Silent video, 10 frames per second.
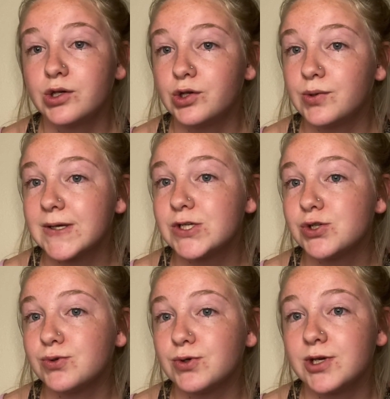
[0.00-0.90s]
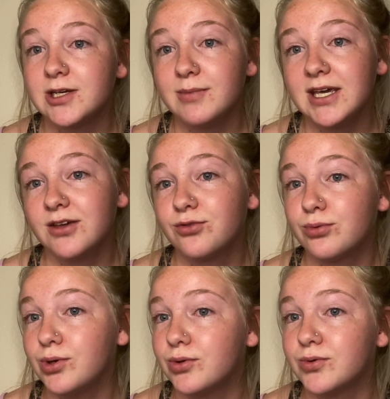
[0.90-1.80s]
you can too. You can make it
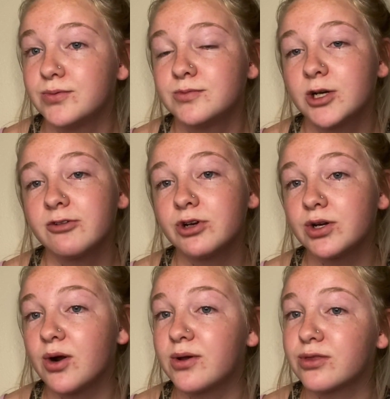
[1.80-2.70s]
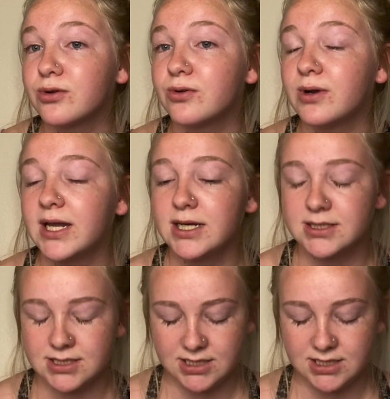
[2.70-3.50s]
through whatever you're going through. And